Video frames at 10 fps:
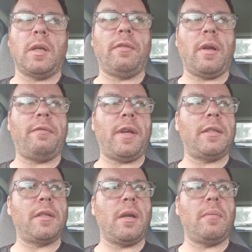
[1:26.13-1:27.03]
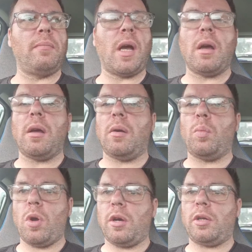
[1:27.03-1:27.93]
I've had
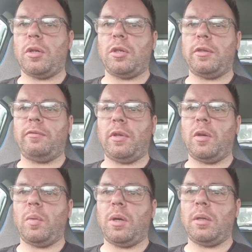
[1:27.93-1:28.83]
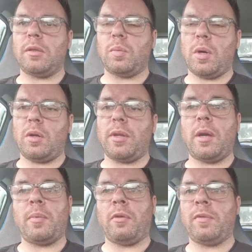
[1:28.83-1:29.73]
work charging for a little while as well now,
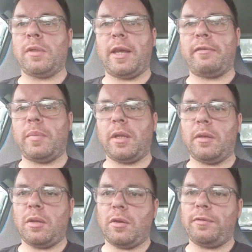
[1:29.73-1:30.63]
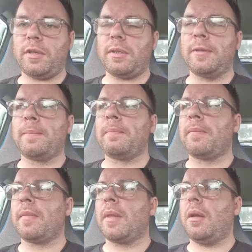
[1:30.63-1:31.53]
but obviously I haven't been in the office.
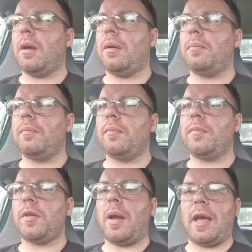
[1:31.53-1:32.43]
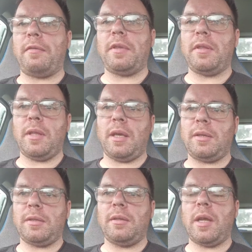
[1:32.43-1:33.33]
So having
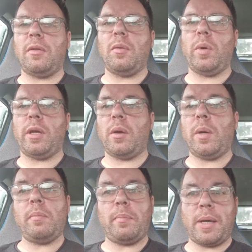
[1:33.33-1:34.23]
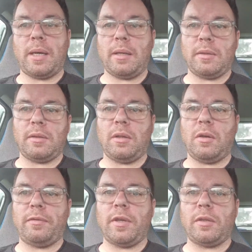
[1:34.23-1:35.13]
this, now that we're going back into the
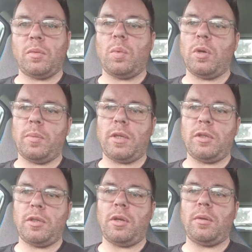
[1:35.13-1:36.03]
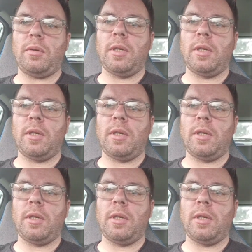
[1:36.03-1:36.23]
office, or will be soon,